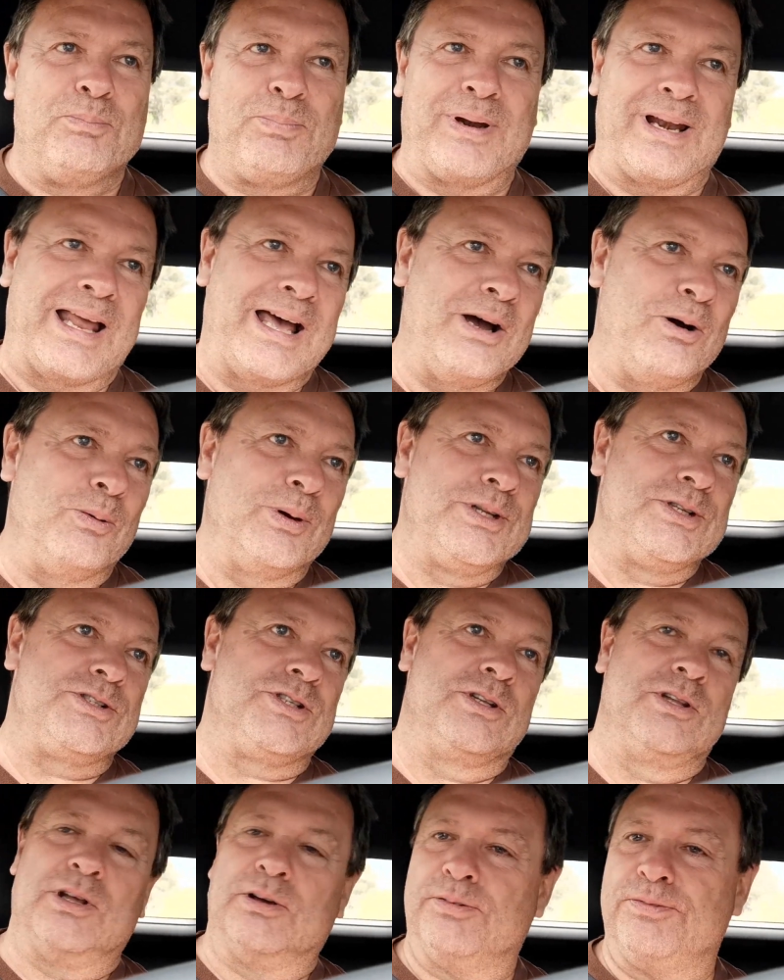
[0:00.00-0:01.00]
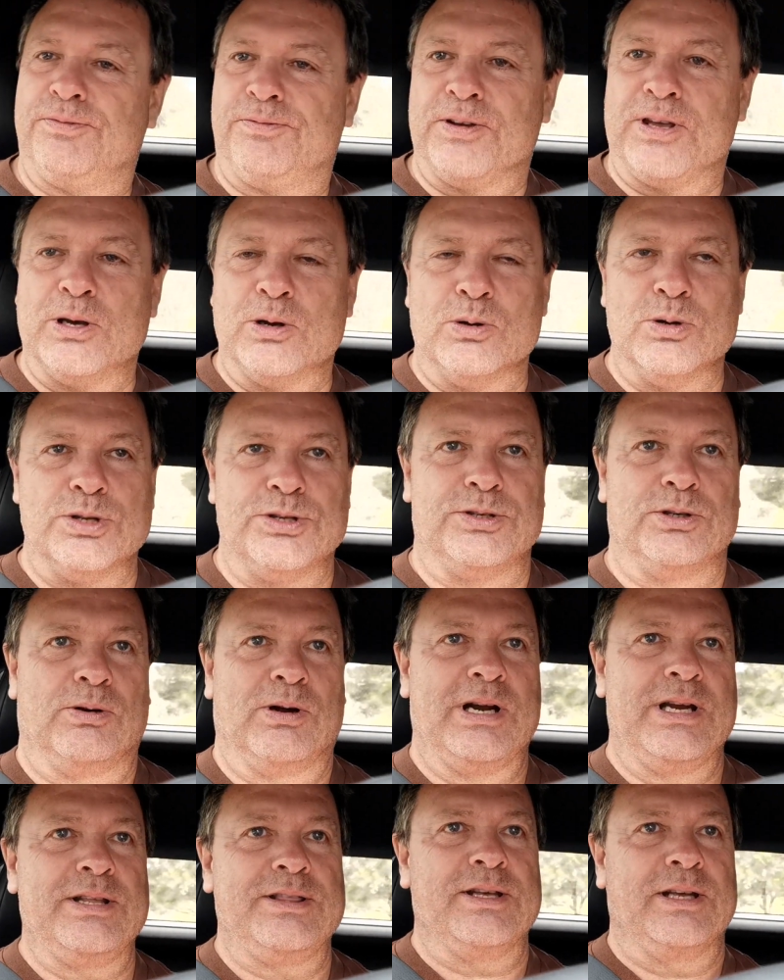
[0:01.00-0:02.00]
plow into the fields
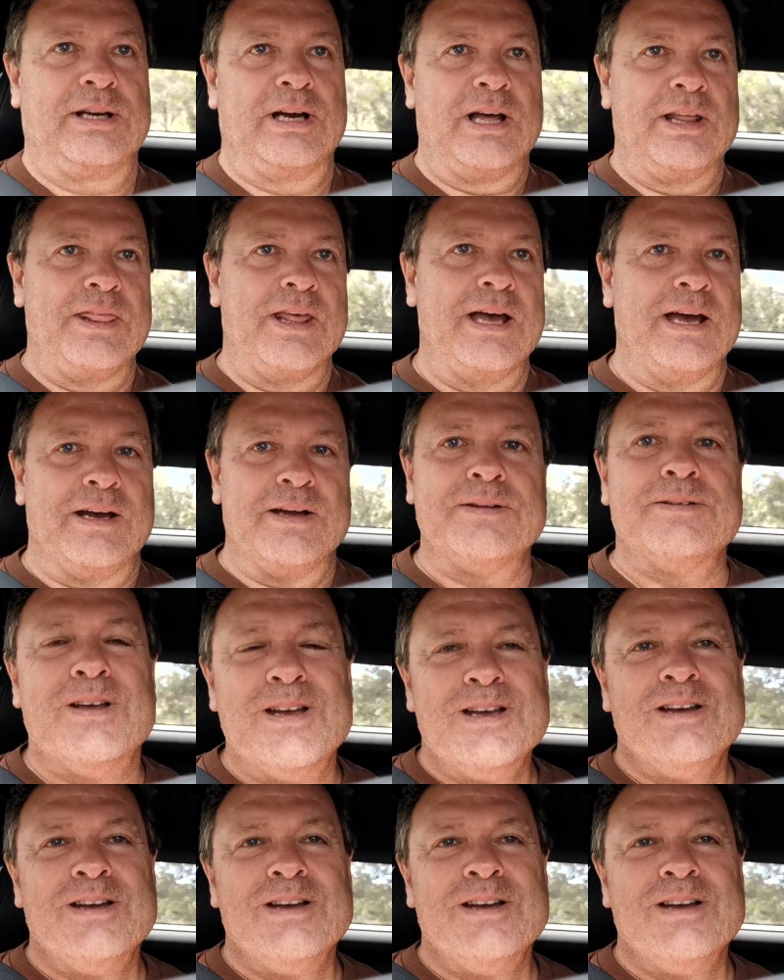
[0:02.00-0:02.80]
or anything like that.